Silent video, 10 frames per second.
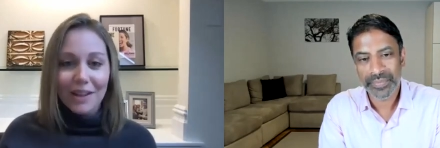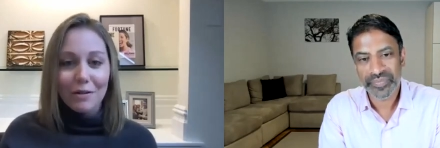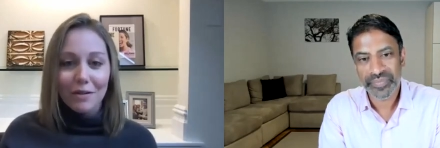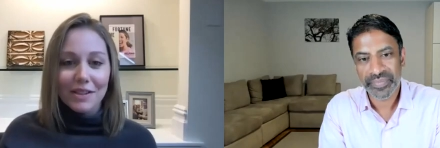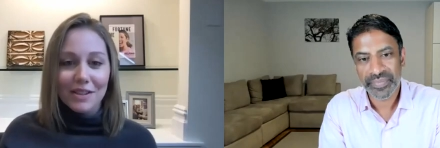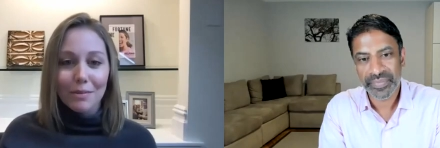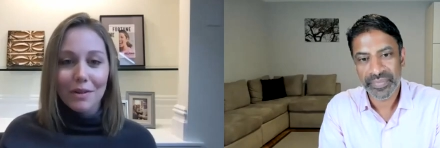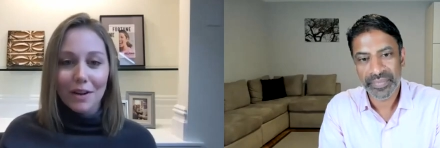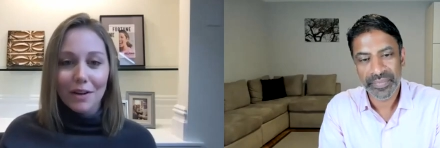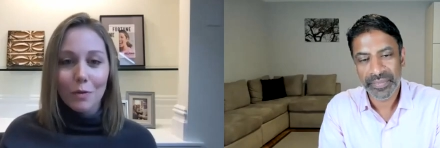Speaker 1: think you really
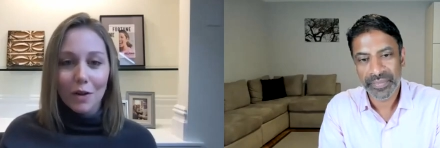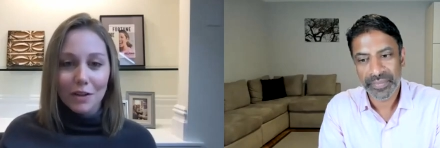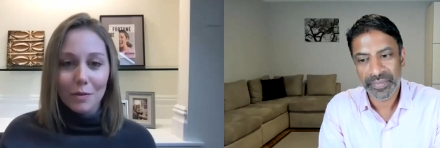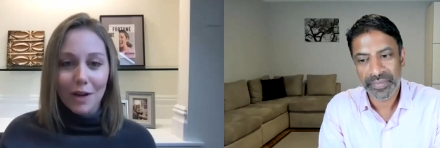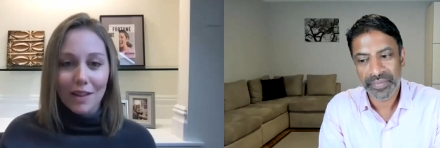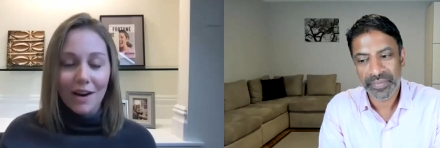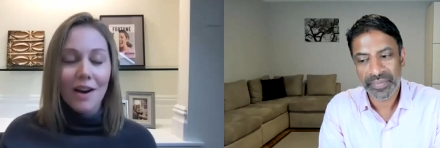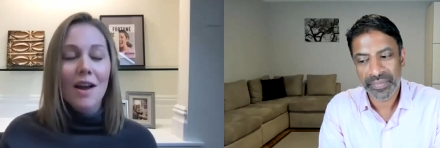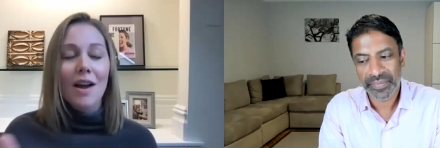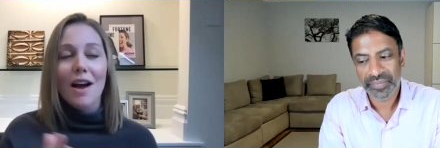stumbled there. You worked your way
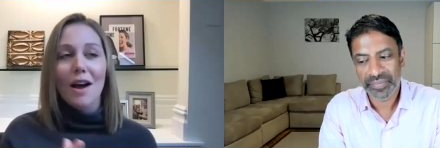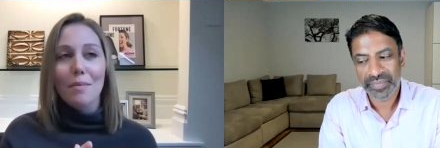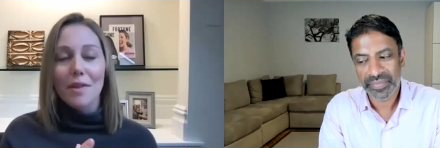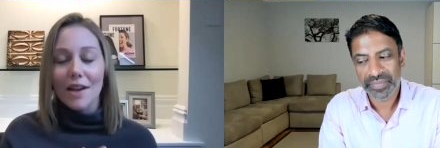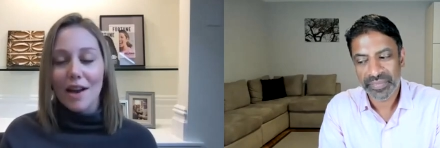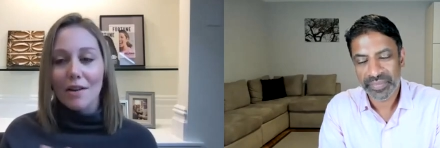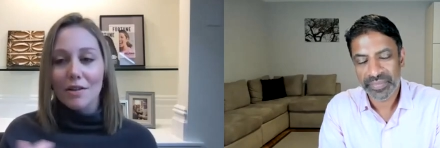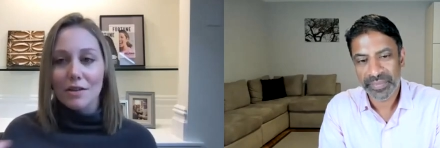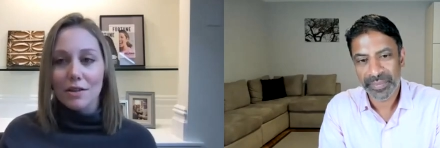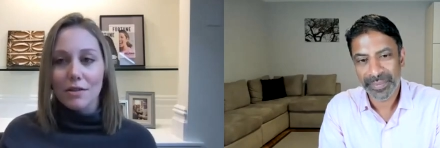there. But then how
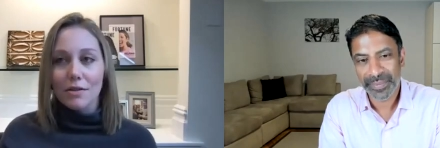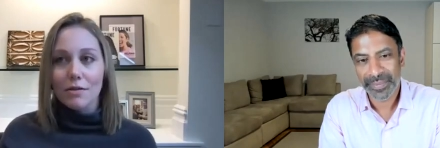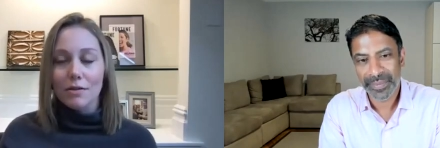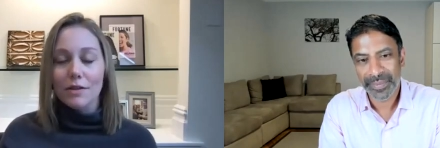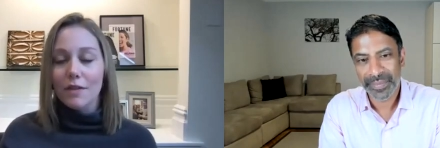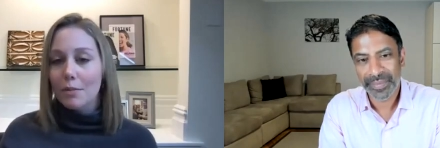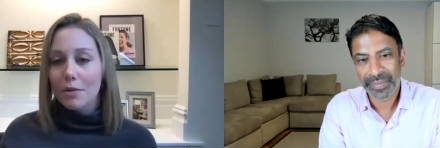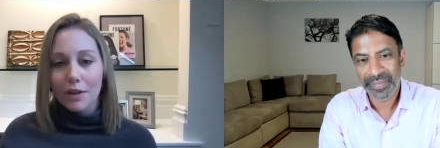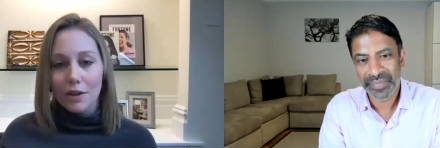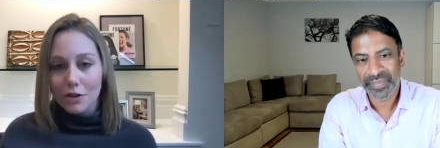did you develop
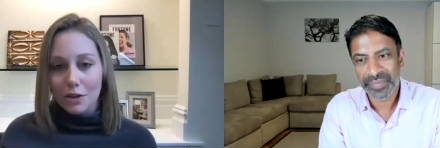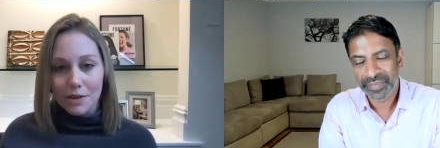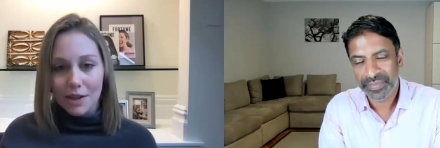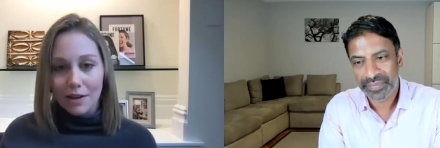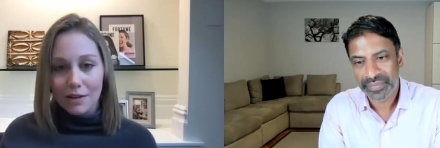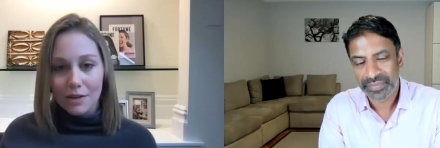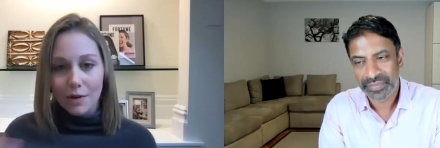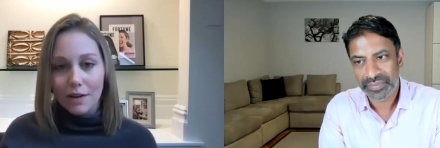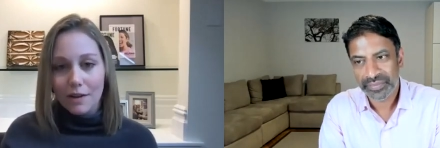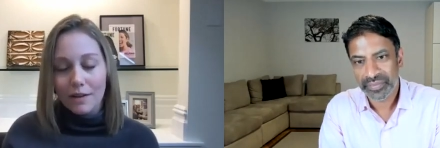your leadership style as
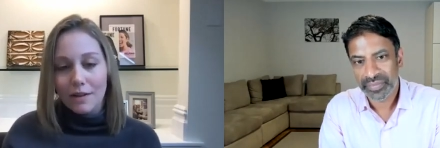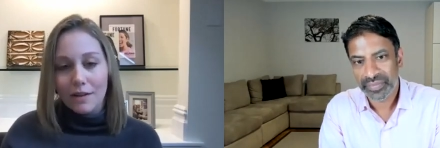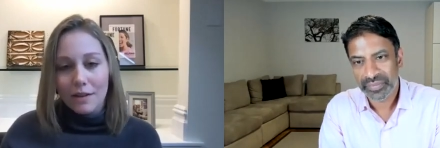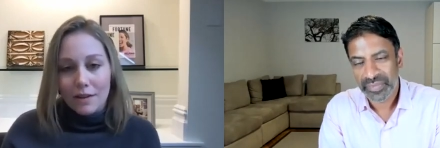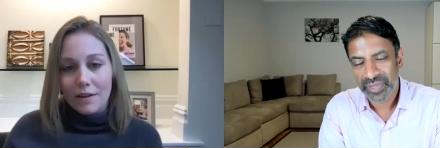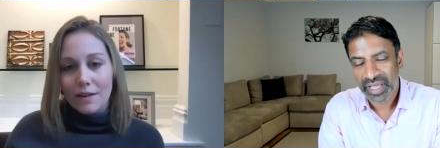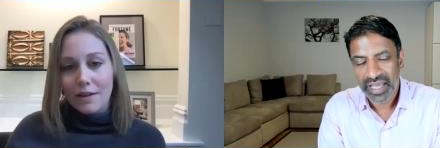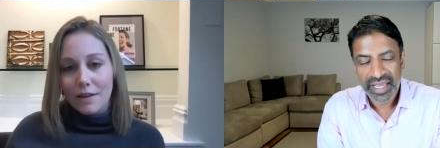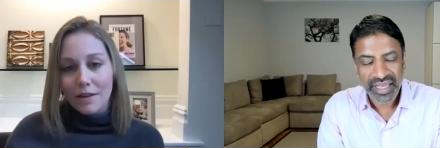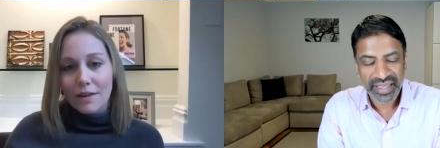well?
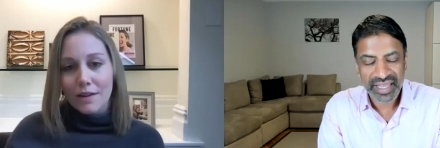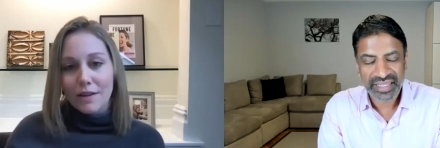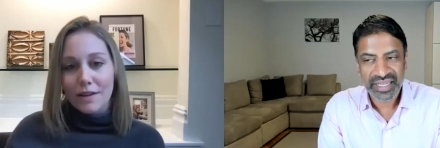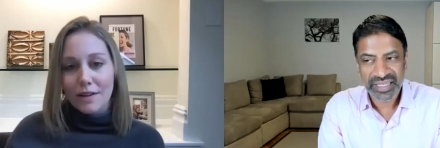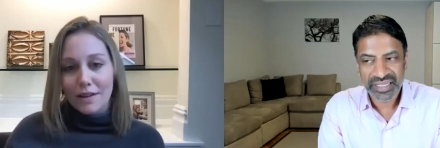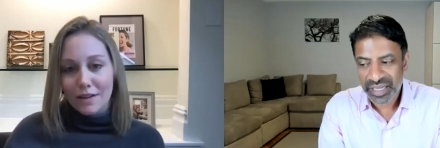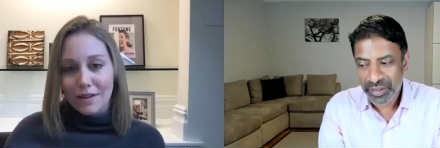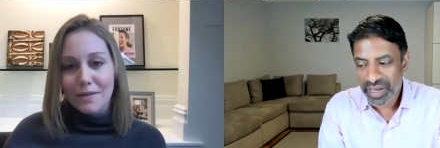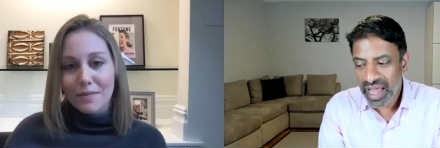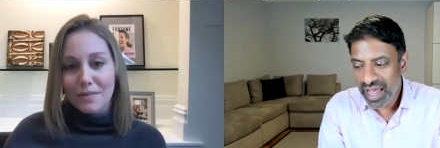
Speaker 2: Yeah, thanks, Alyson.
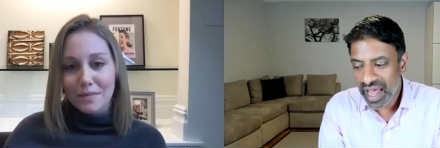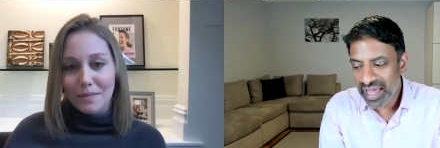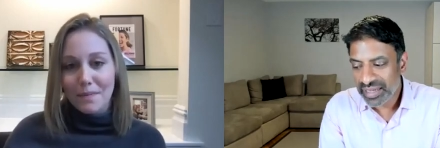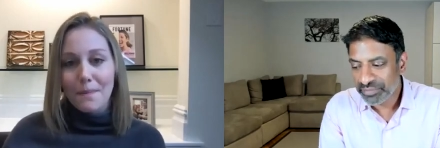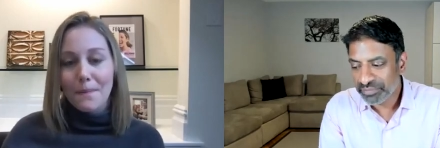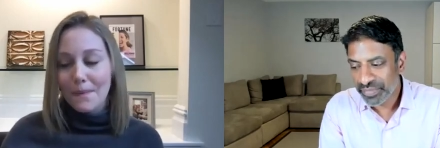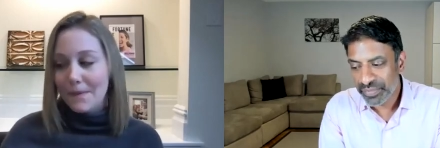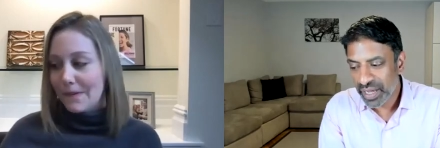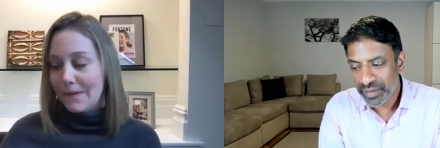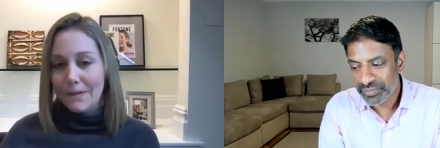I mean, I
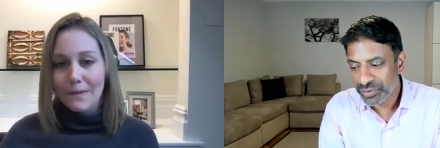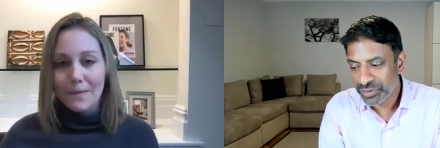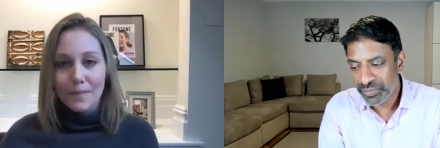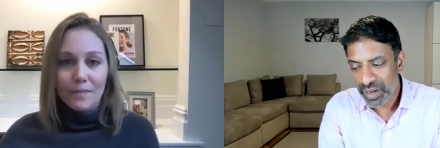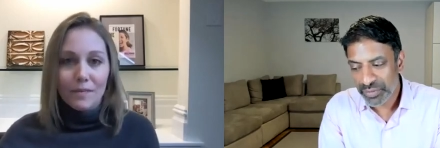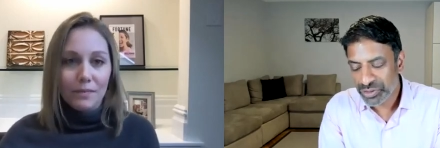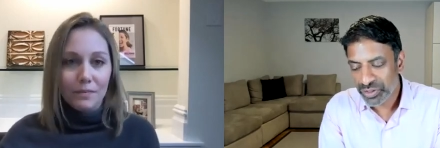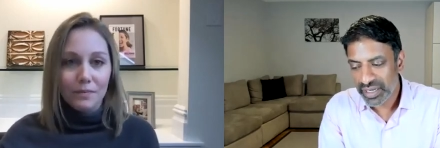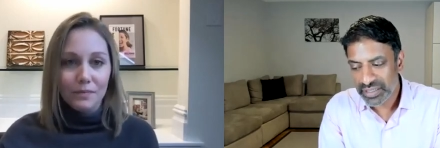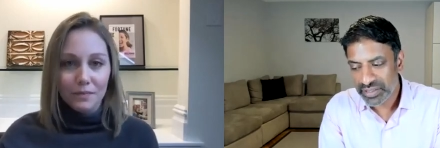when I was
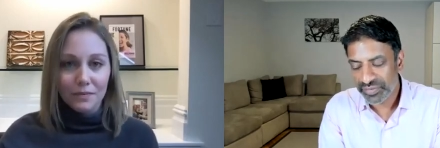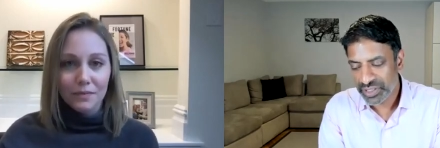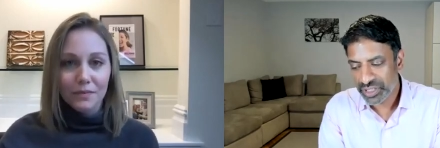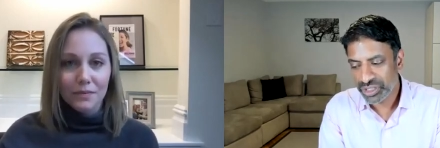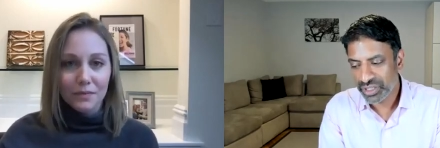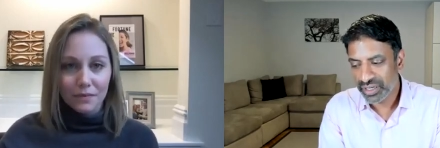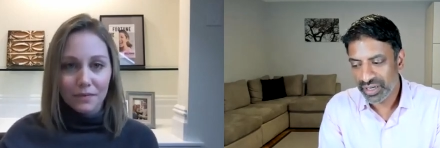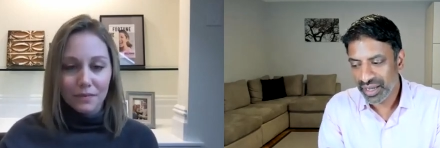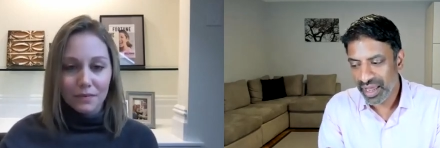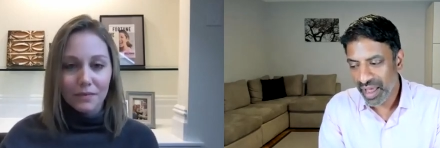training as a
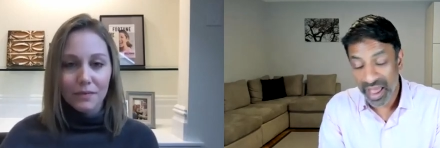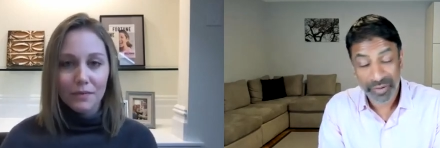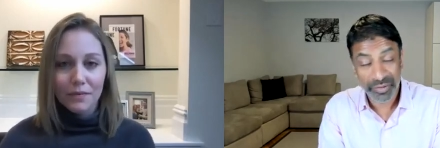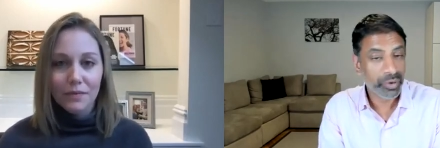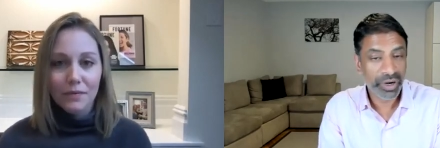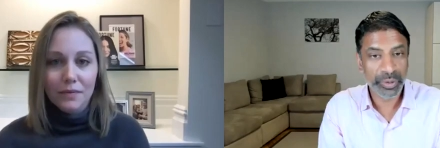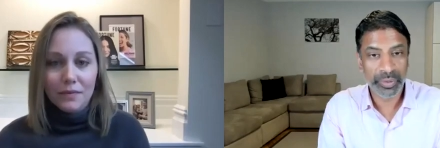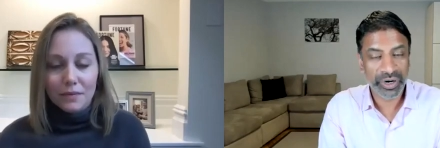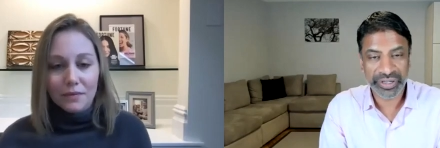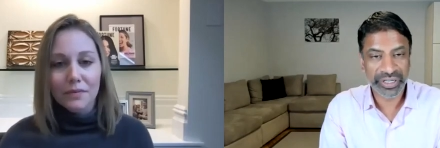physician, I really wanted
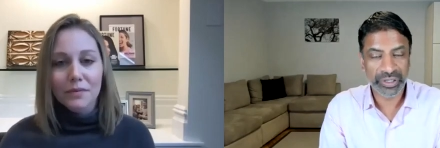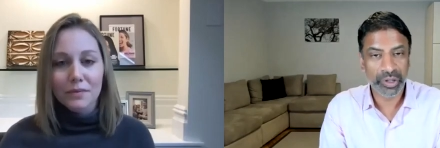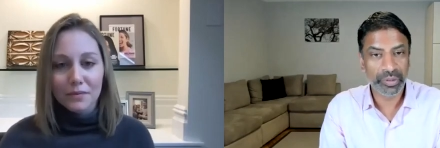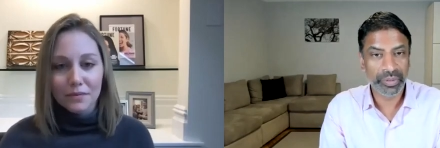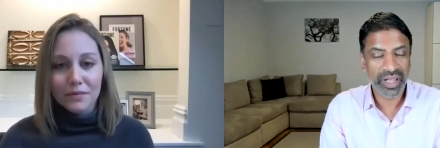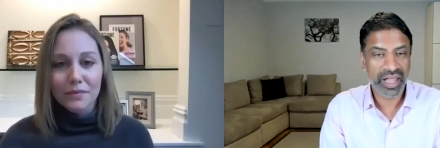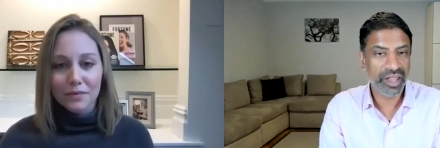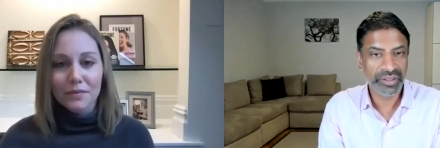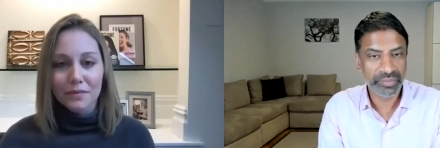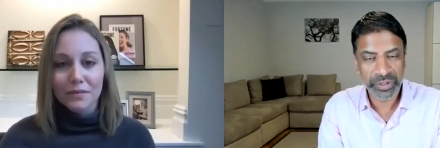to work in global health,